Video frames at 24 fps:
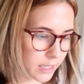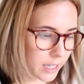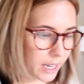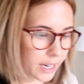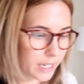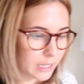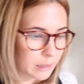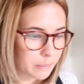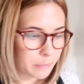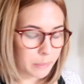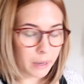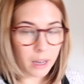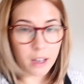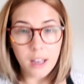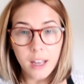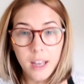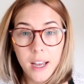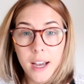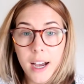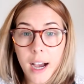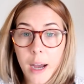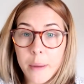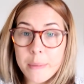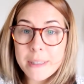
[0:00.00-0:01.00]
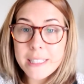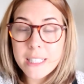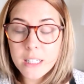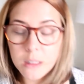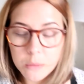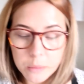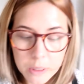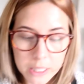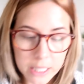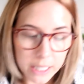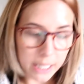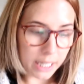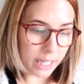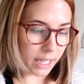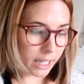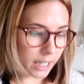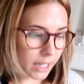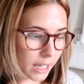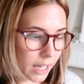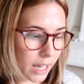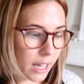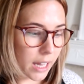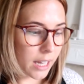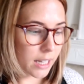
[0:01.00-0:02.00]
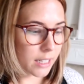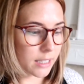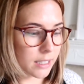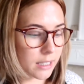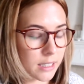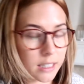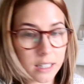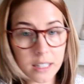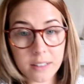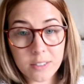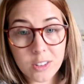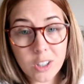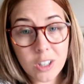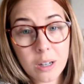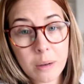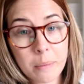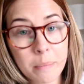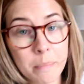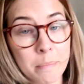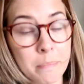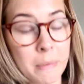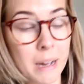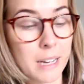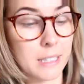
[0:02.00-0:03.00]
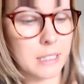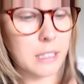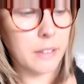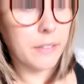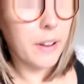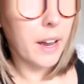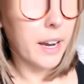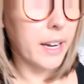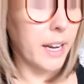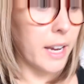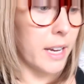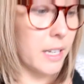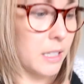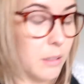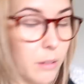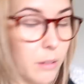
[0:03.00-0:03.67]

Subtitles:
6, but I'm still working and I've got a massive headache,